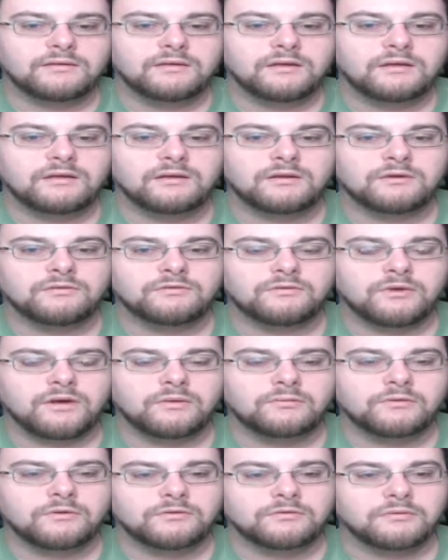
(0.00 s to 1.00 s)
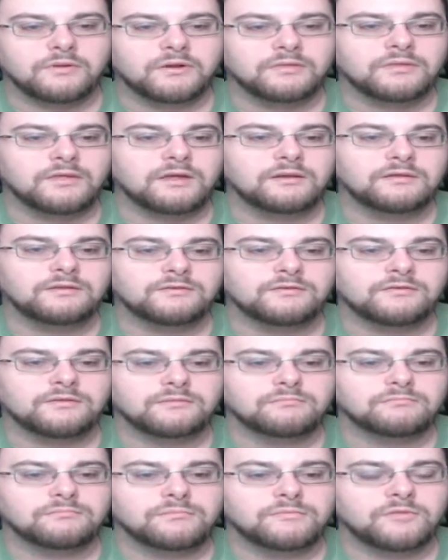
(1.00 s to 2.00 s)
And also, I was right. That is the
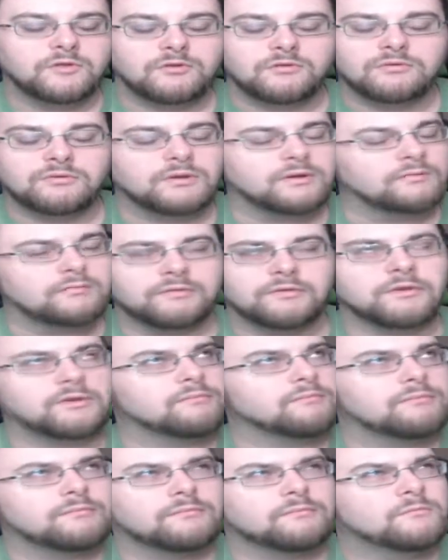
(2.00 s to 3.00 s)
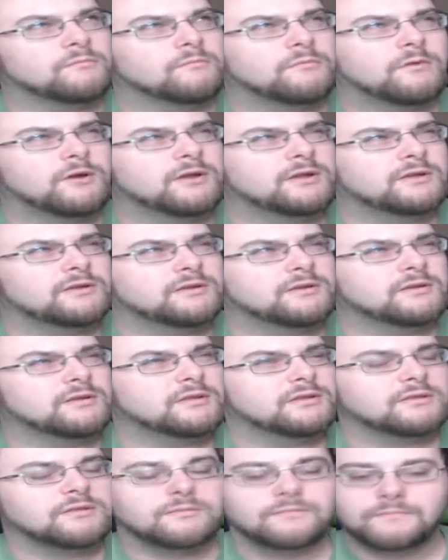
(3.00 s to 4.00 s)
dude. I was like, what?
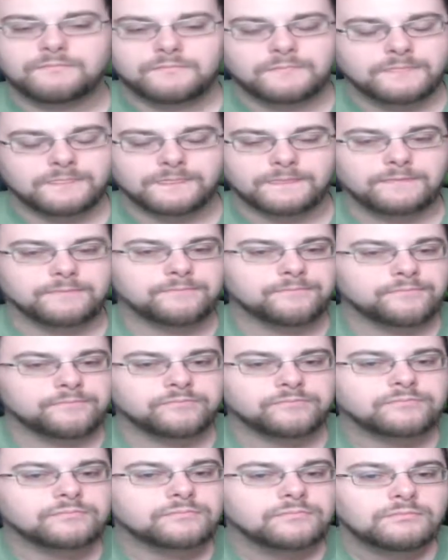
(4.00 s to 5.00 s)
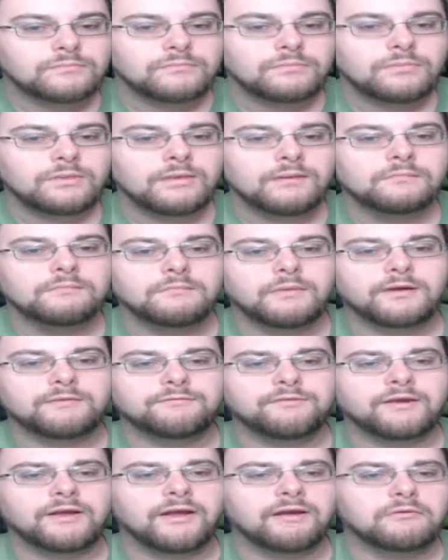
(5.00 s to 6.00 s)
Huh. Hmm. I
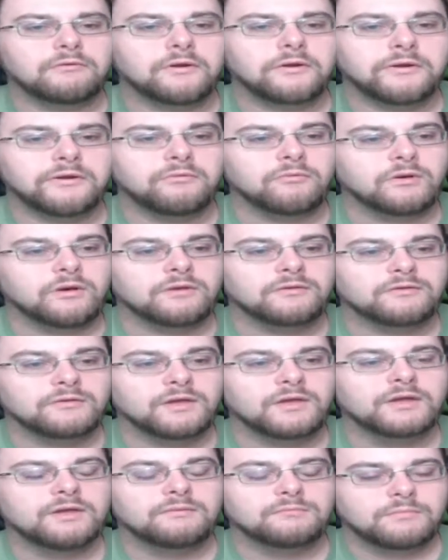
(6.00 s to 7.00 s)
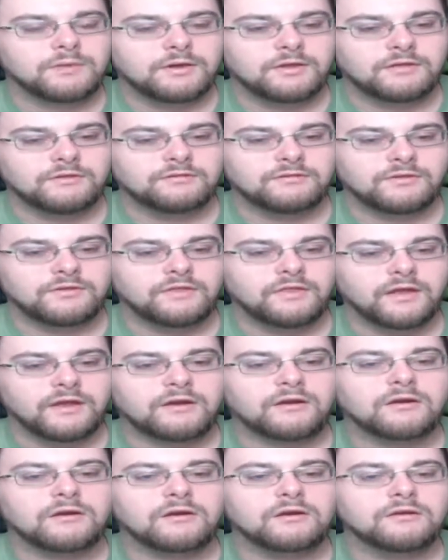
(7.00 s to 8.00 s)
forgot where he was. But he's in
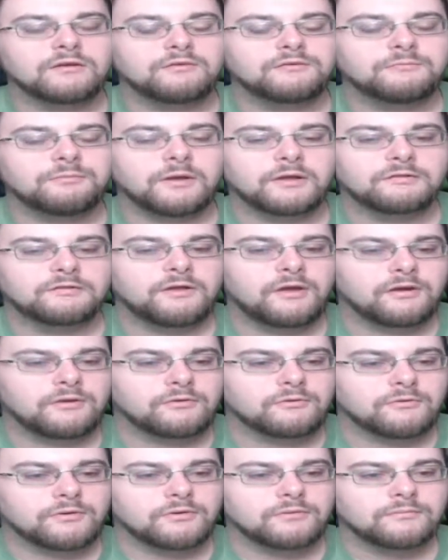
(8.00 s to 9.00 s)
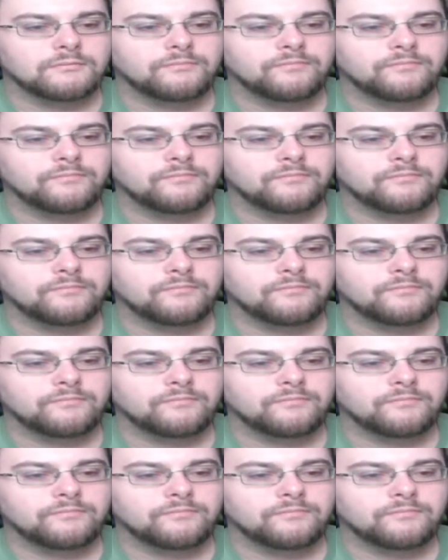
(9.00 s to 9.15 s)
their spectator room.